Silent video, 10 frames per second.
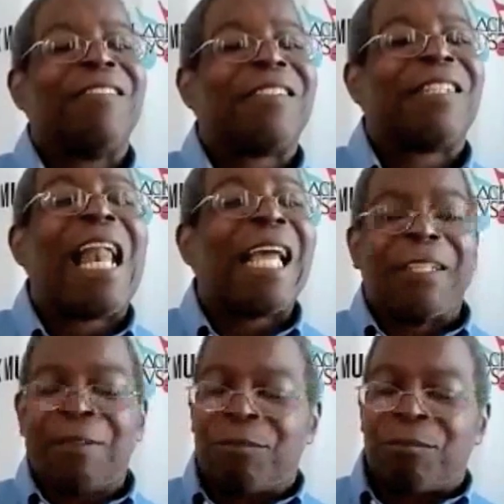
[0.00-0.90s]
Tonight,
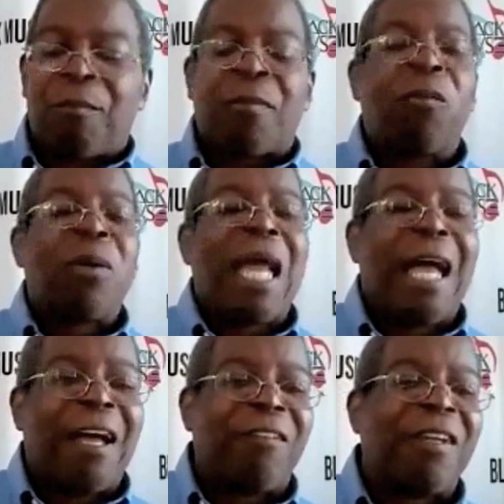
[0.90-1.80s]
we
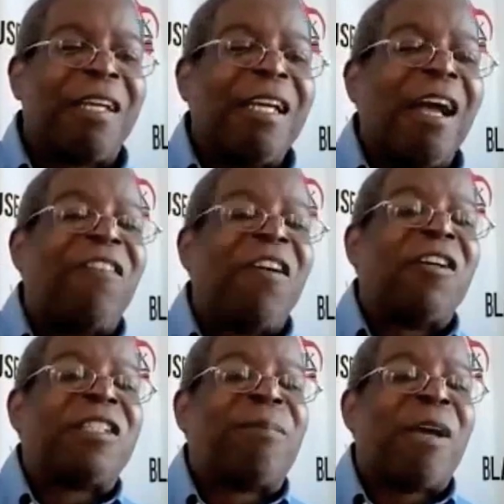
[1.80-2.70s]
have a very
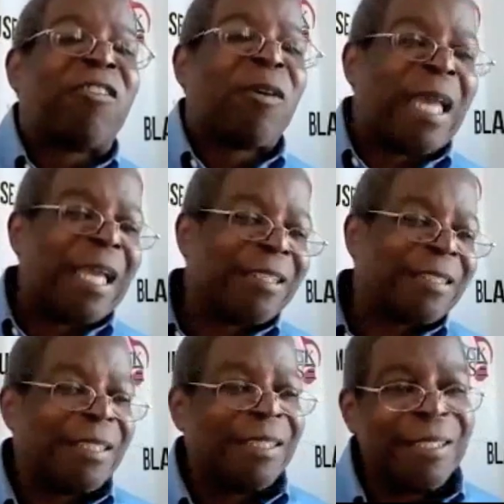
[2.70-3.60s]
special guest,
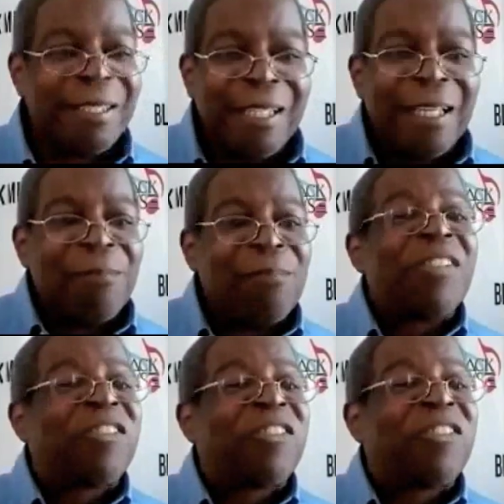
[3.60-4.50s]

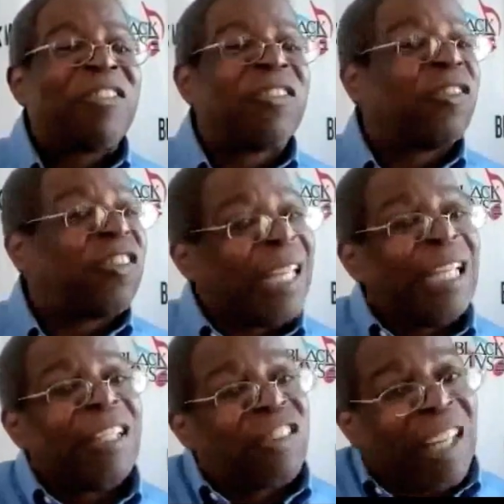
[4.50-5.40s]
Mr. Gene
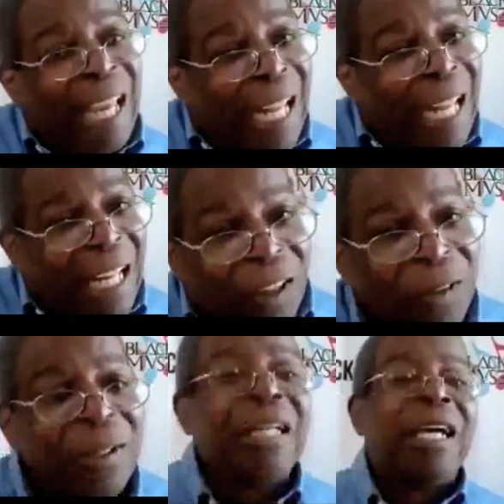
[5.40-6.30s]
Chandler,
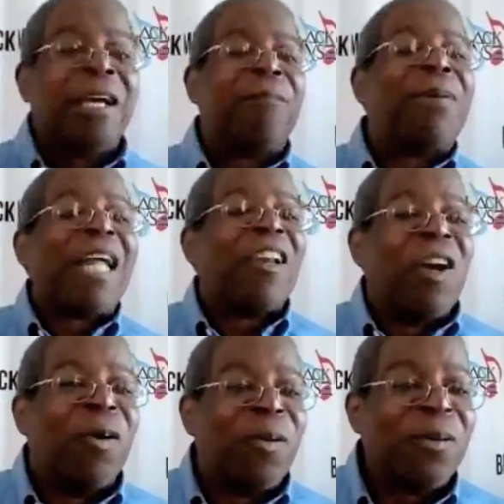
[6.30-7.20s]
better
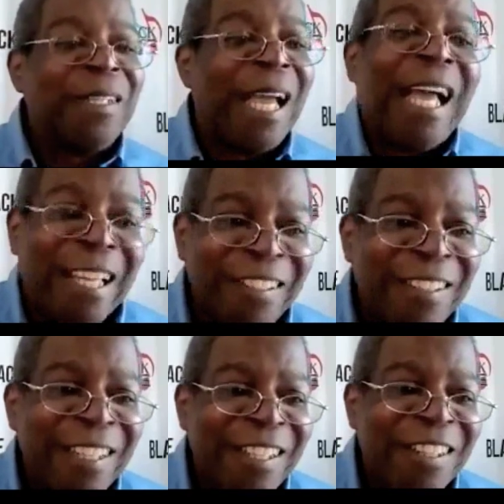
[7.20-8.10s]
known as
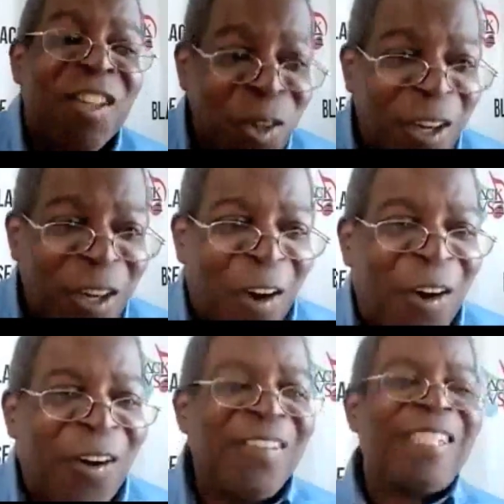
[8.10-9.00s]
the Duke of
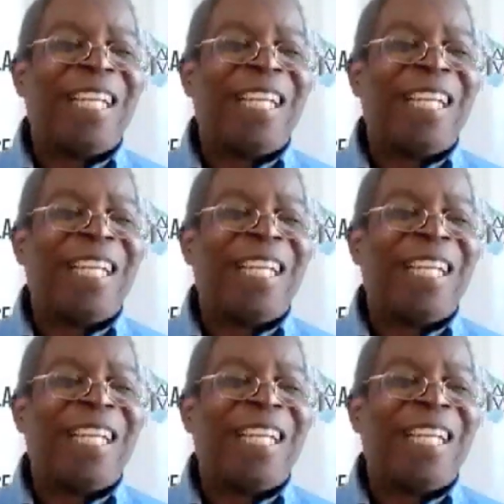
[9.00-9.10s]
Earl.